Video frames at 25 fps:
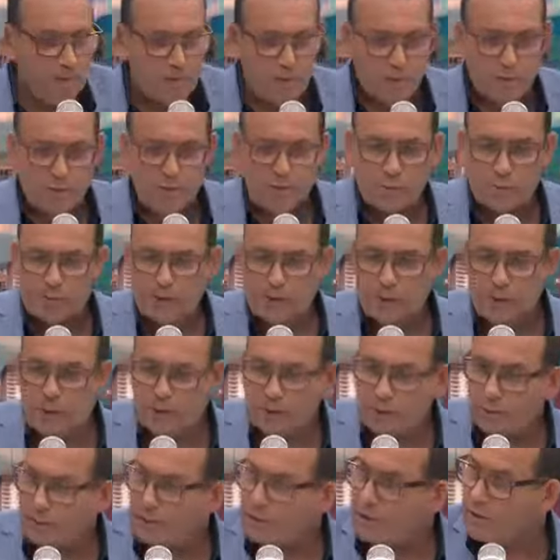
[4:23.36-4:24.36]
into a
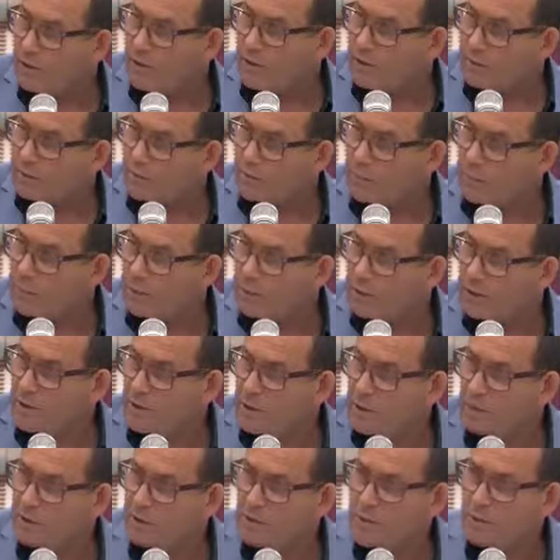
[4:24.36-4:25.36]
syringe. Hillary, are you up for spitting
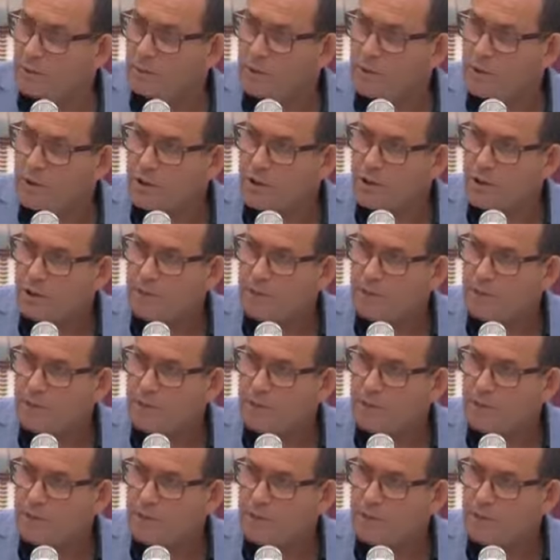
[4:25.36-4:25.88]
into a syringe?